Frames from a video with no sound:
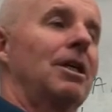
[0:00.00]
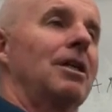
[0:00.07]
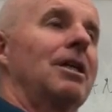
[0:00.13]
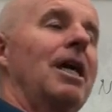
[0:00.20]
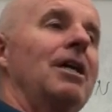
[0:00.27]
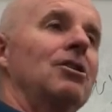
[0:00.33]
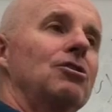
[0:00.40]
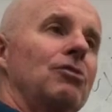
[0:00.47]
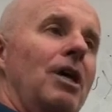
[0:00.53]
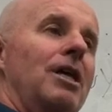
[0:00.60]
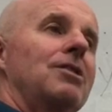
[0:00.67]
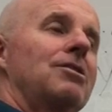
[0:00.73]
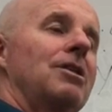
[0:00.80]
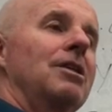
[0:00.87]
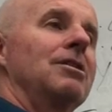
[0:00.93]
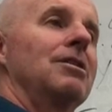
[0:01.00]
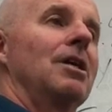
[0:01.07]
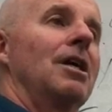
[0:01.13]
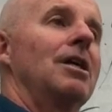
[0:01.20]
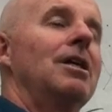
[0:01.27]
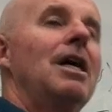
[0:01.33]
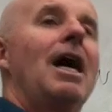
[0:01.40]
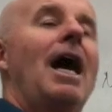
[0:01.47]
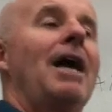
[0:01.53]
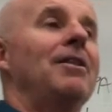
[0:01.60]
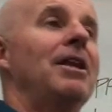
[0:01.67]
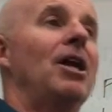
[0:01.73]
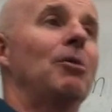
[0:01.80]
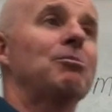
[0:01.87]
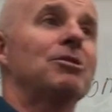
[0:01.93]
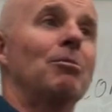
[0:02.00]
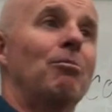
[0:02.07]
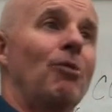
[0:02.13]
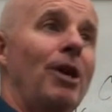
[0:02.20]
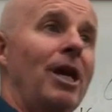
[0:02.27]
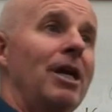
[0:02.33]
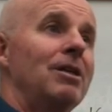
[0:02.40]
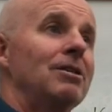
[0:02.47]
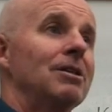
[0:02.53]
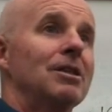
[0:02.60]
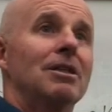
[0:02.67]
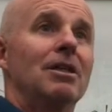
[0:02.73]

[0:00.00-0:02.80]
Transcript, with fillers: gain trust, and it helps the brand.